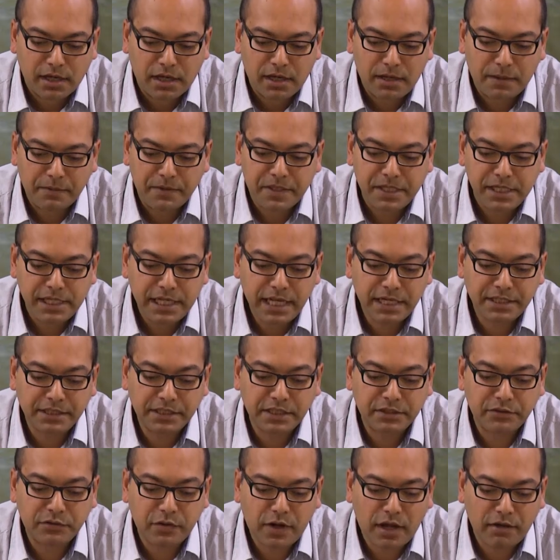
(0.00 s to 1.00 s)
He led the
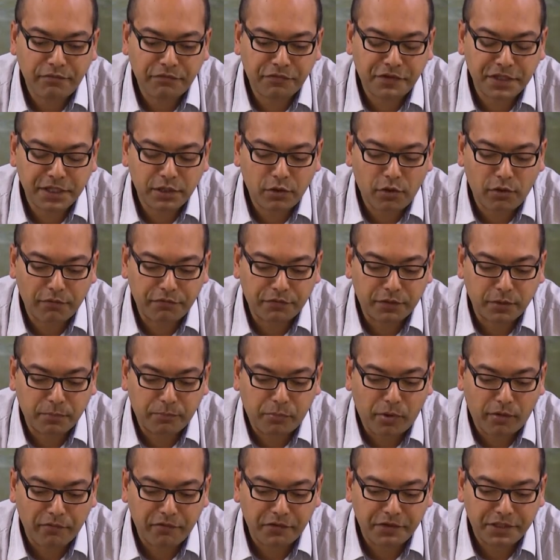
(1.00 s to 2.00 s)
drafting of the
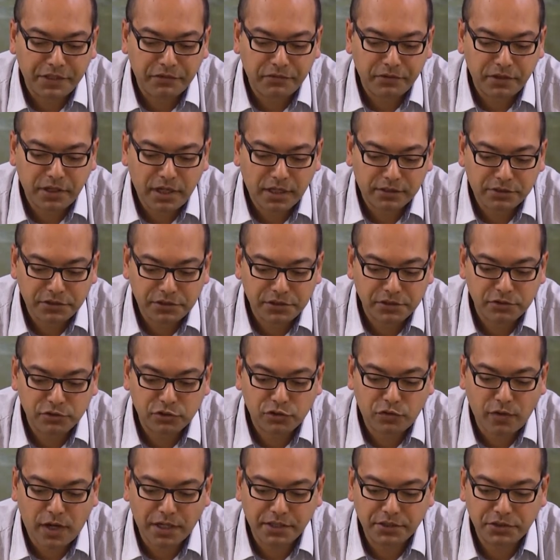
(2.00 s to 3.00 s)
poverty reduction
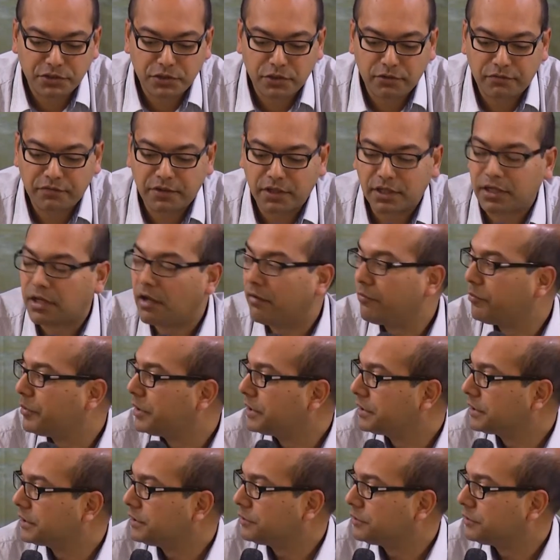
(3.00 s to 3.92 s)
strategy of the government in